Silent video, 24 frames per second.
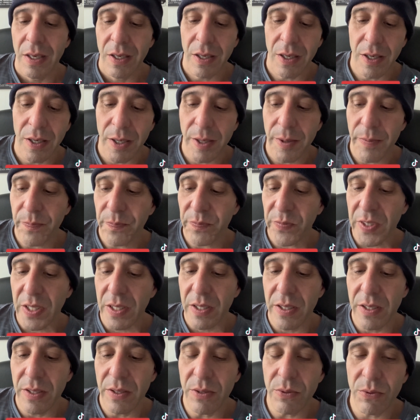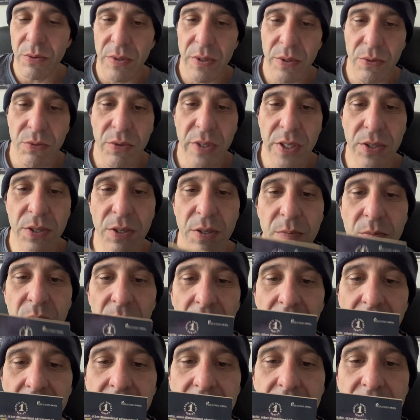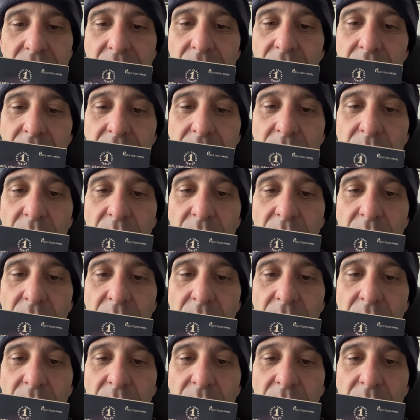The Richard Blade series